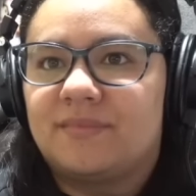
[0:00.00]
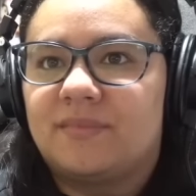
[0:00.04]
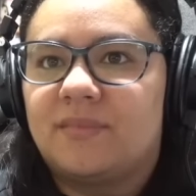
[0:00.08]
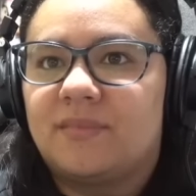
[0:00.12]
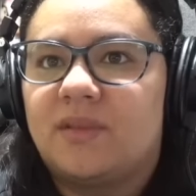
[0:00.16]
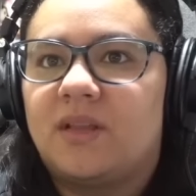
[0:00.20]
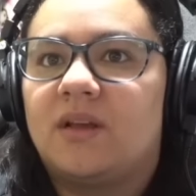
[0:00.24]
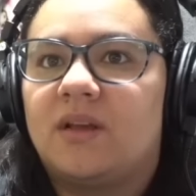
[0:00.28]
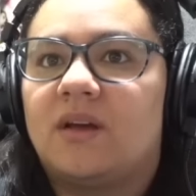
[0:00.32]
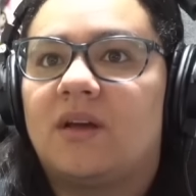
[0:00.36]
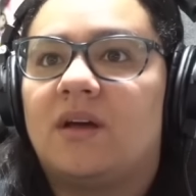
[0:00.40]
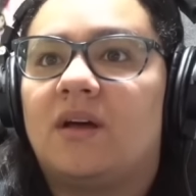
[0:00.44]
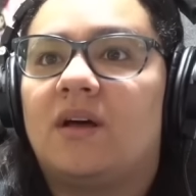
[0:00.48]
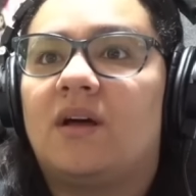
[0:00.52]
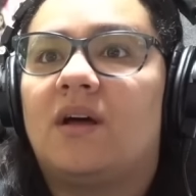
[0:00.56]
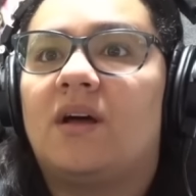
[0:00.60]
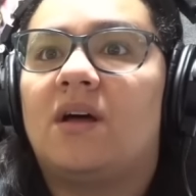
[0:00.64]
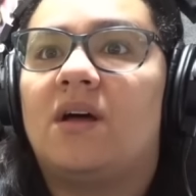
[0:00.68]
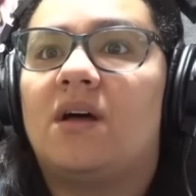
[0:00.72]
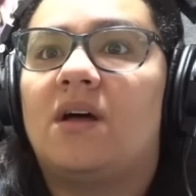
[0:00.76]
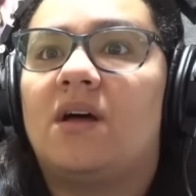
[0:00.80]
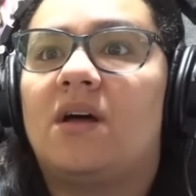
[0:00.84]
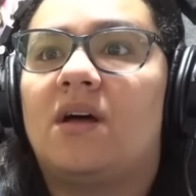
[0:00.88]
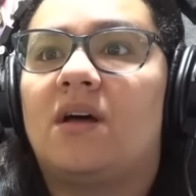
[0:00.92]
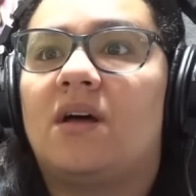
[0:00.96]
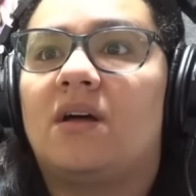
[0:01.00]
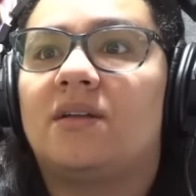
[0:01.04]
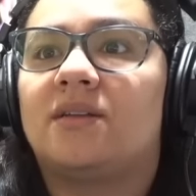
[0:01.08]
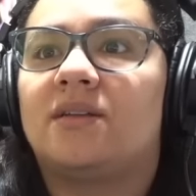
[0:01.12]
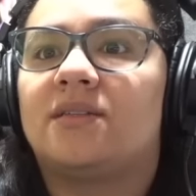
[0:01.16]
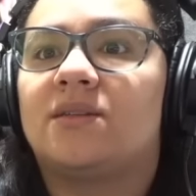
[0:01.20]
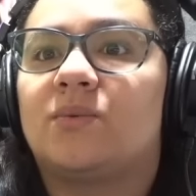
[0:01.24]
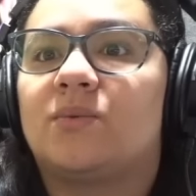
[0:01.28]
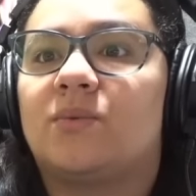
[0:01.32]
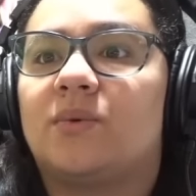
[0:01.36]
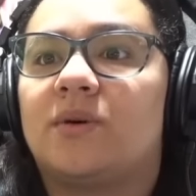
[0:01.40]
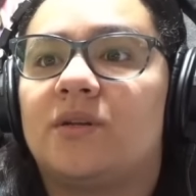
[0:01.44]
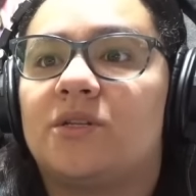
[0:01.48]
Oh, it's
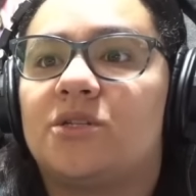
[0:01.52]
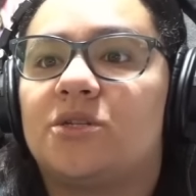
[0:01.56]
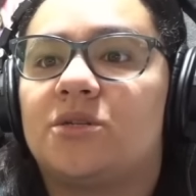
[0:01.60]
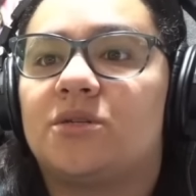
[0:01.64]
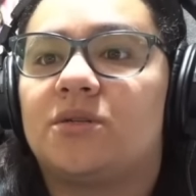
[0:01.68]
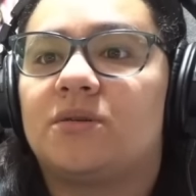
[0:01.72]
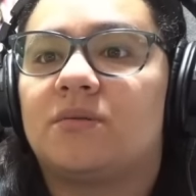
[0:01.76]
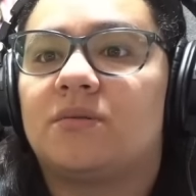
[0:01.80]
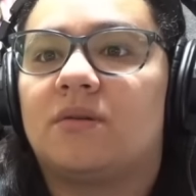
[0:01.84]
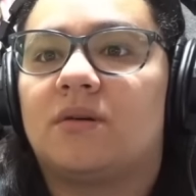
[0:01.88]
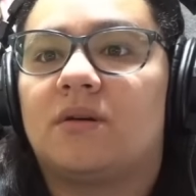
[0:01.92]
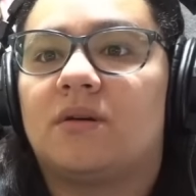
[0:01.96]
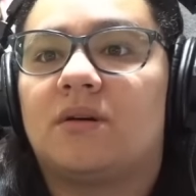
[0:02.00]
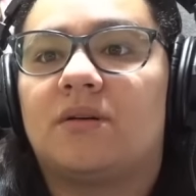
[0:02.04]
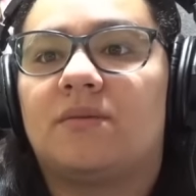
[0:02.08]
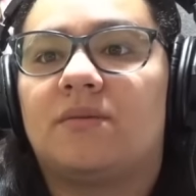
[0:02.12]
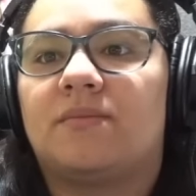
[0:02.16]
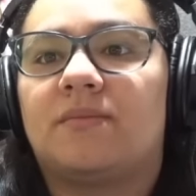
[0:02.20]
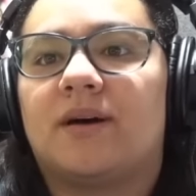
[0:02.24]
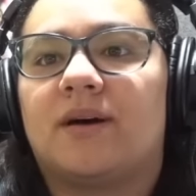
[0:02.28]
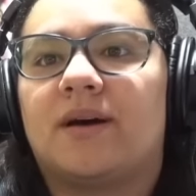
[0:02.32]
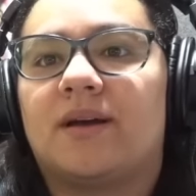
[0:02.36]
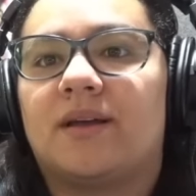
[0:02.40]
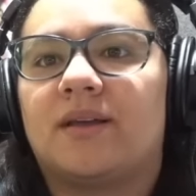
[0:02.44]
a witch. Oh my